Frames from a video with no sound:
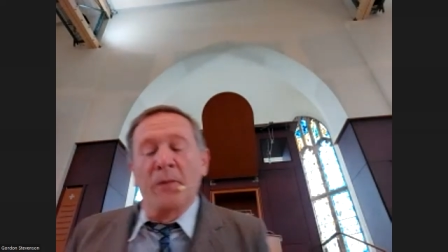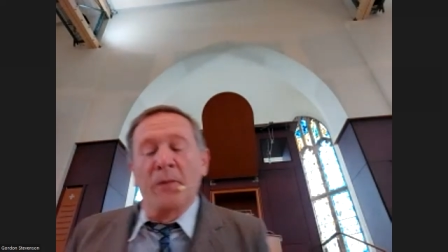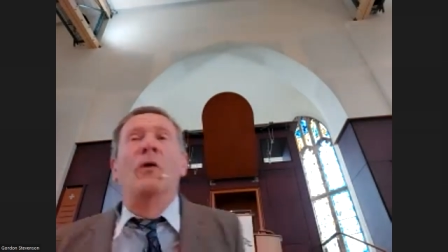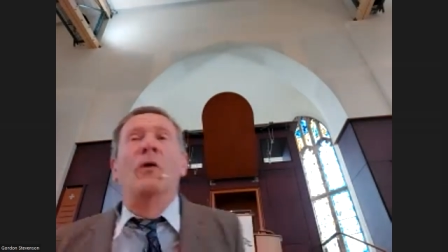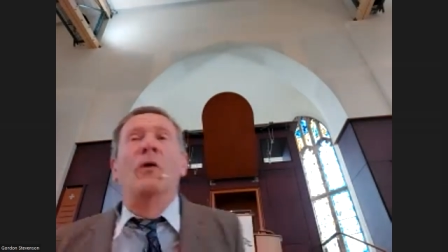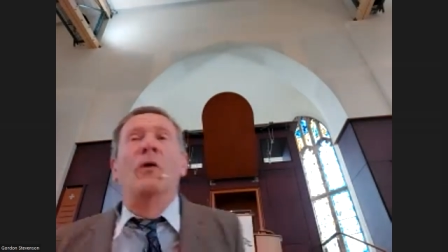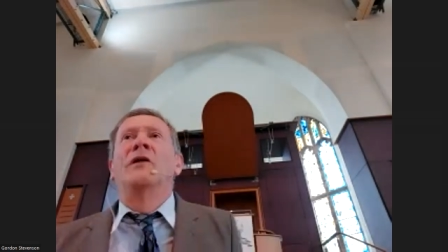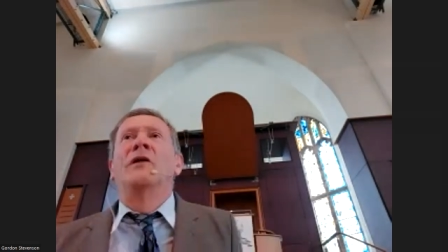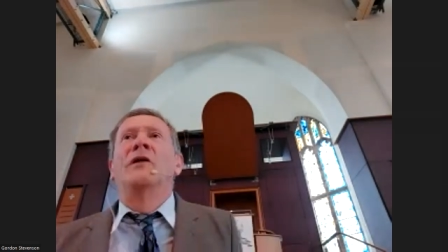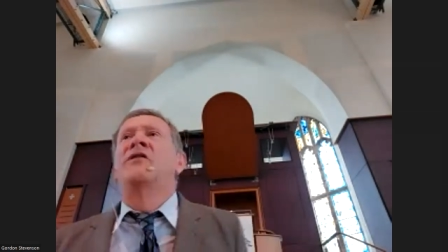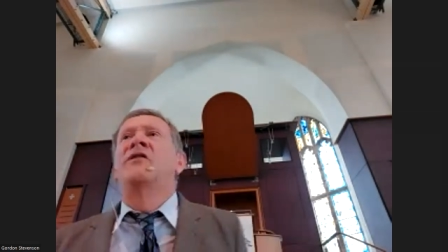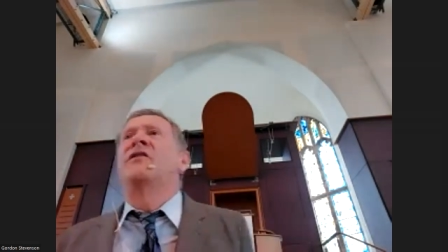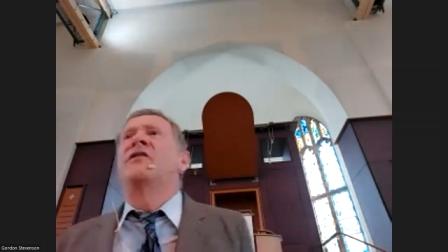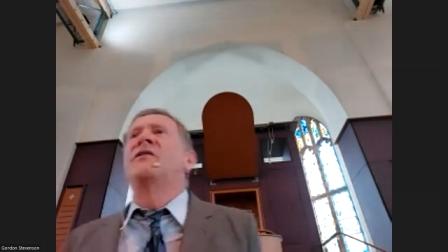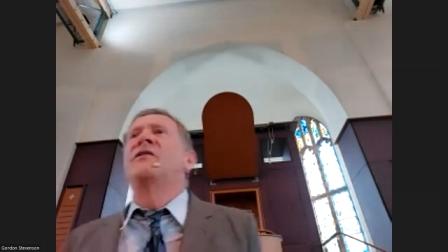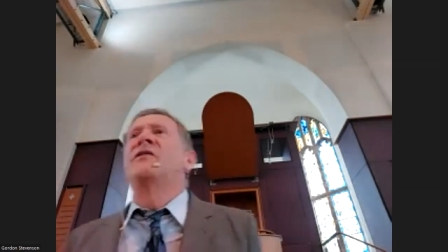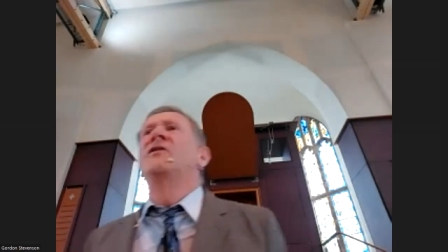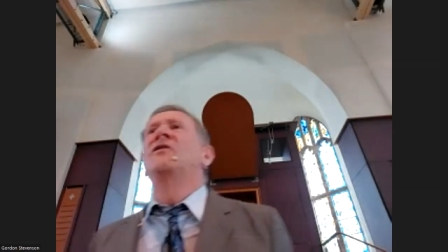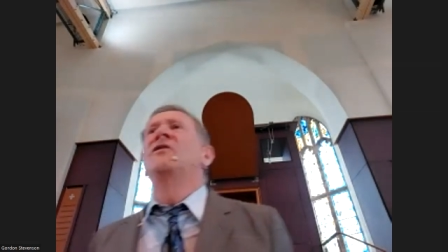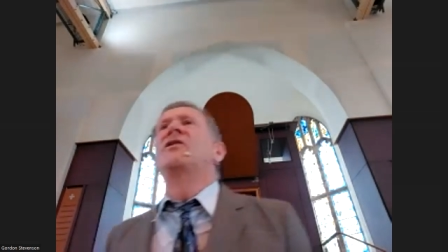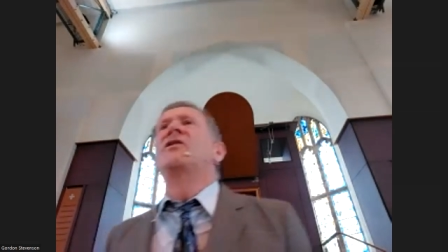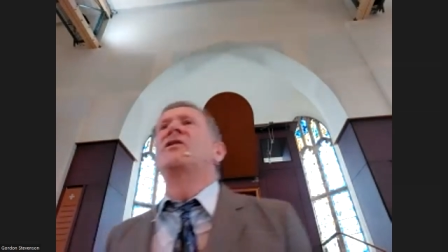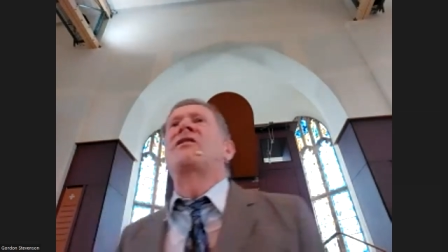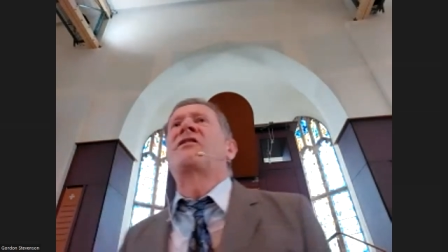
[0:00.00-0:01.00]
Paul
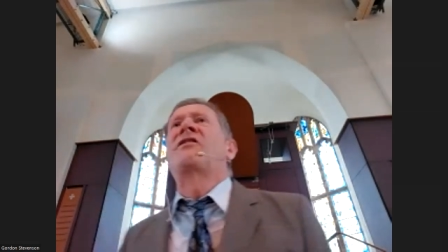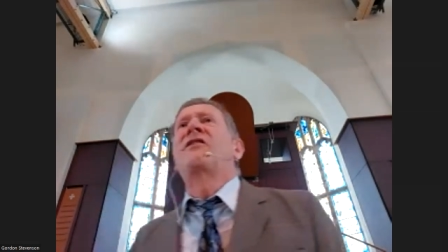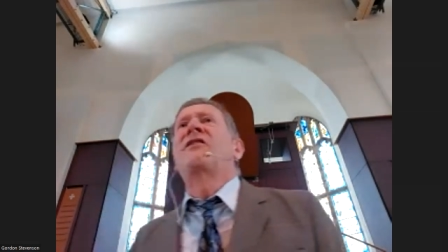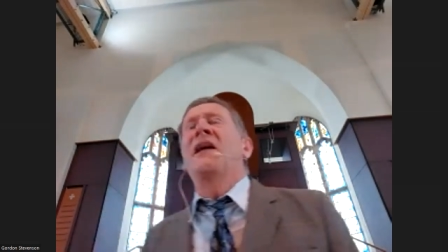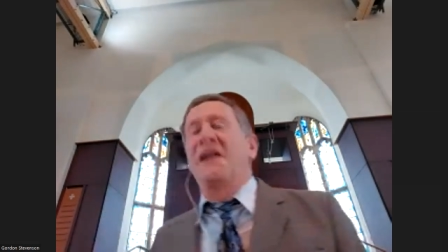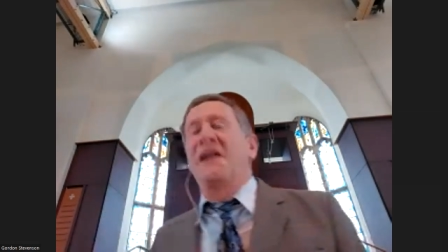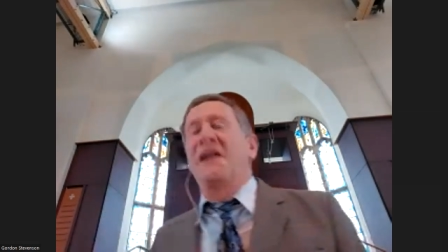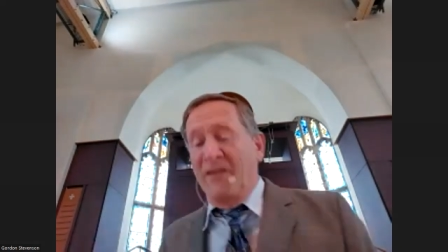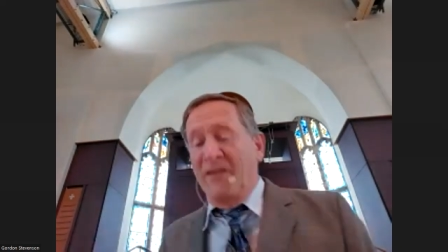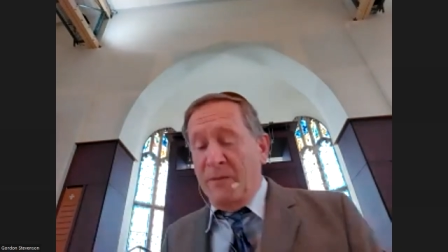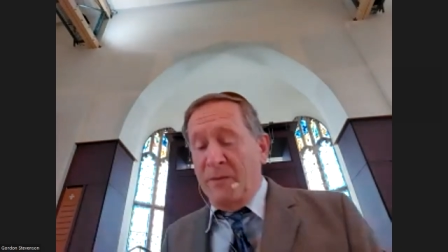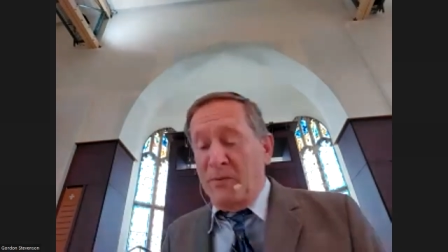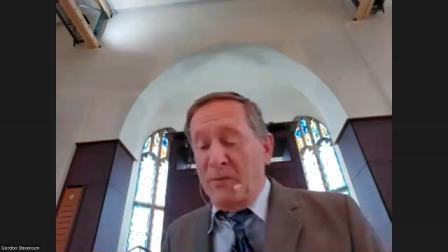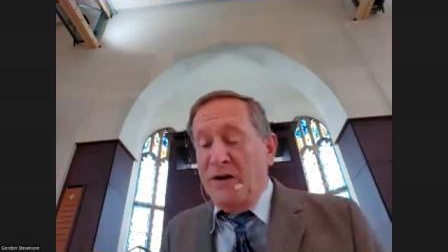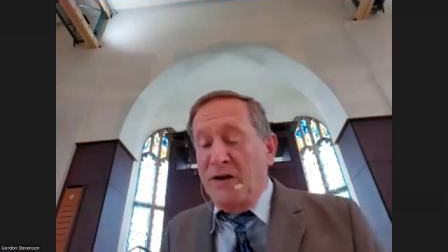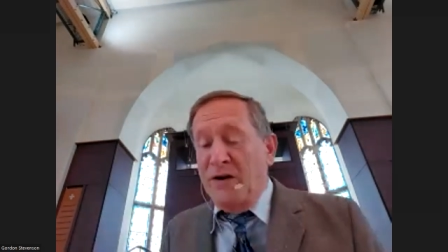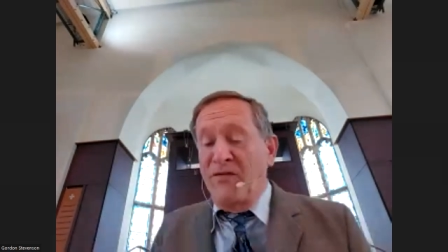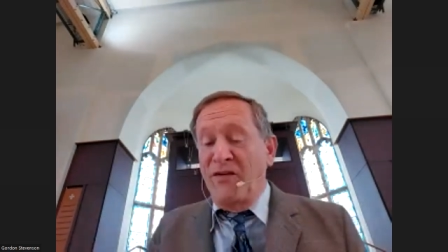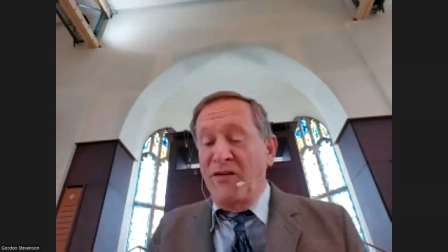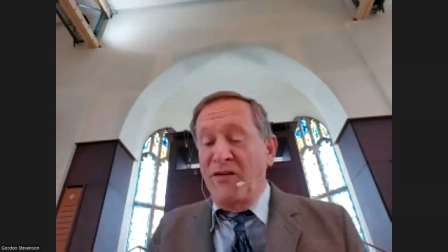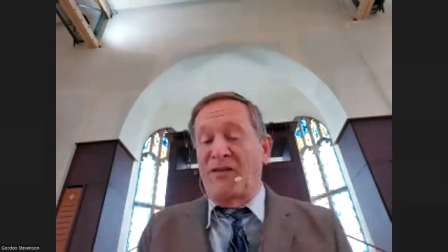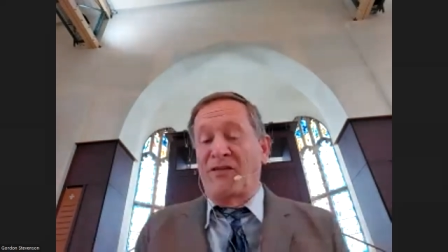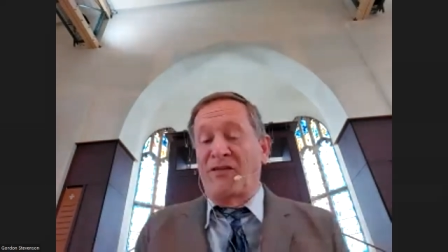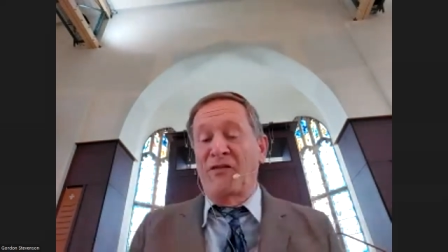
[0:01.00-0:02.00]
has just said in the
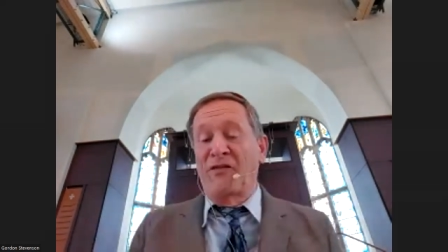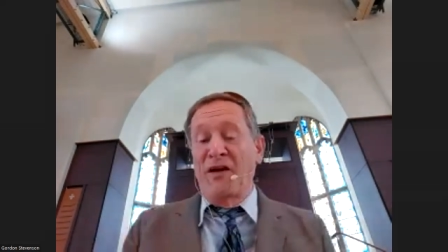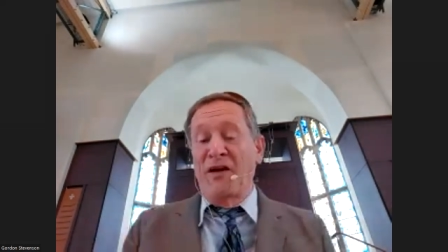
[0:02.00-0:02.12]
previous